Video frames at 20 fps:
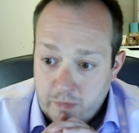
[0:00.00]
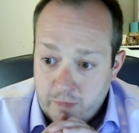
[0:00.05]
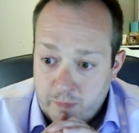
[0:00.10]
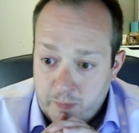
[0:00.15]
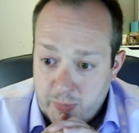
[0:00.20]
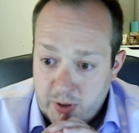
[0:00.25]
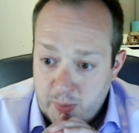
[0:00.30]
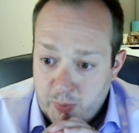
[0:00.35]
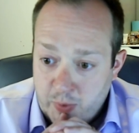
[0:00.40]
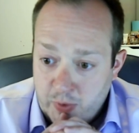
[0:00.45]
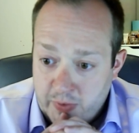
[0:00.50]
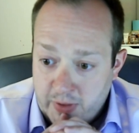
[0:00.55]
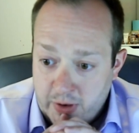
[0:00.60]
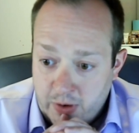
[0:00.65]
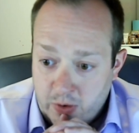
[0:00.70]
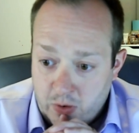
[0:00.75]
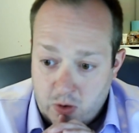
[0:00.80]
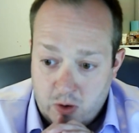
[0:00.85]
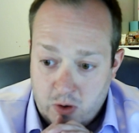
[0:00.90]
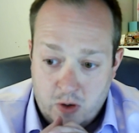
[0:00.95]
of people
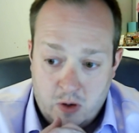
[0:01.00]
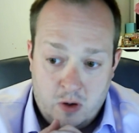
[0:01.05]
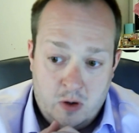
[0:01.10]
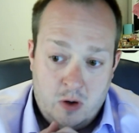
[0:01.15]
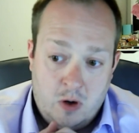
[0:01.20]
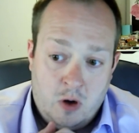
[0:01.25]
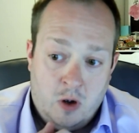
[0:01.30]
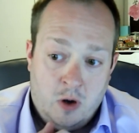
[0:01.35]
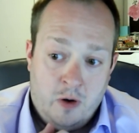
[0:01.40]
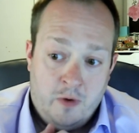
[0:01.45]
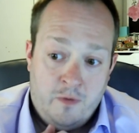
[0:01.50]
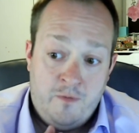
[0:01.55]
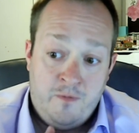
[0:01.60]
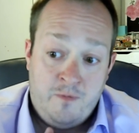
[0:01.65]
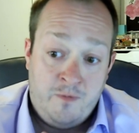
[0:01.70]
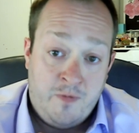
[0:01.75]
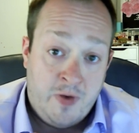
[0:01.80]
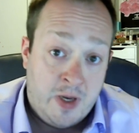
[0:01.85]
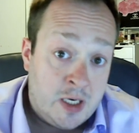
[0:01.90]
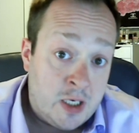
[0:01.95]
that are on a
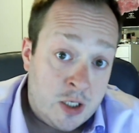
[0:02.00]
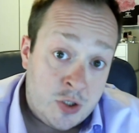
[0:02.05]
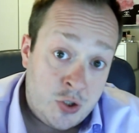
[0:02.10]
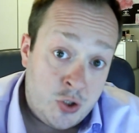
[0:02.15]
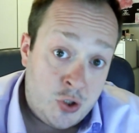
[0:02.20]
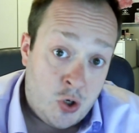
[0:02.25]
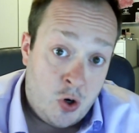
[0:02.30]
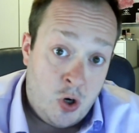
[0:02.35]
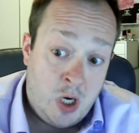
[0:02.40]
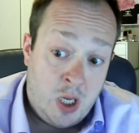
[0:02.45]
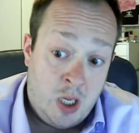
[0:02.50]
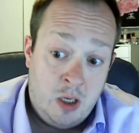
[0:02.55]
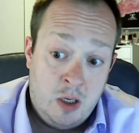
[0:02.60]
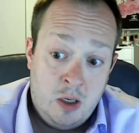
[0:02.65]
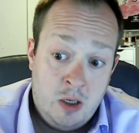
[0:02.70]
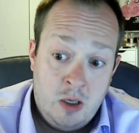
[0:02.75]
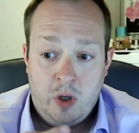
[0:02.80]
fitness journey.